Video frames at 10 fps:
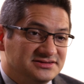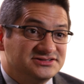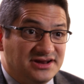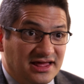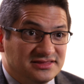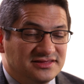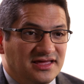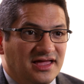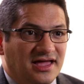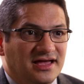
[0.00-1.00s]
the strength
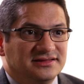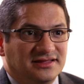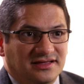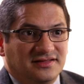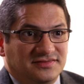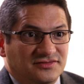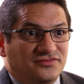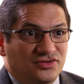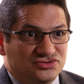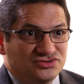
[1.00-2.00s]
and the, the
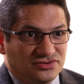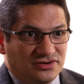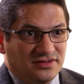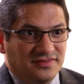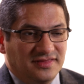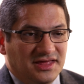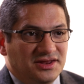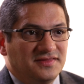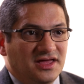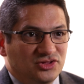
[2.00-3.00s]
future
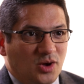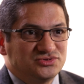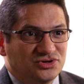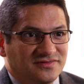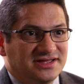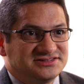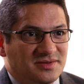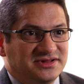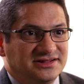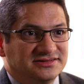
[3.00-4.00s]
that the adoption of
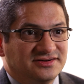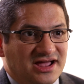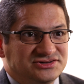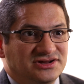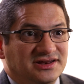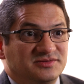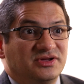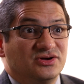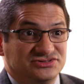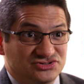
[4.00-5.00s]
ASTM internationally is
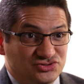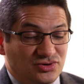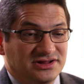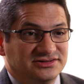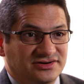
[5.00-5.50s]
because it's truly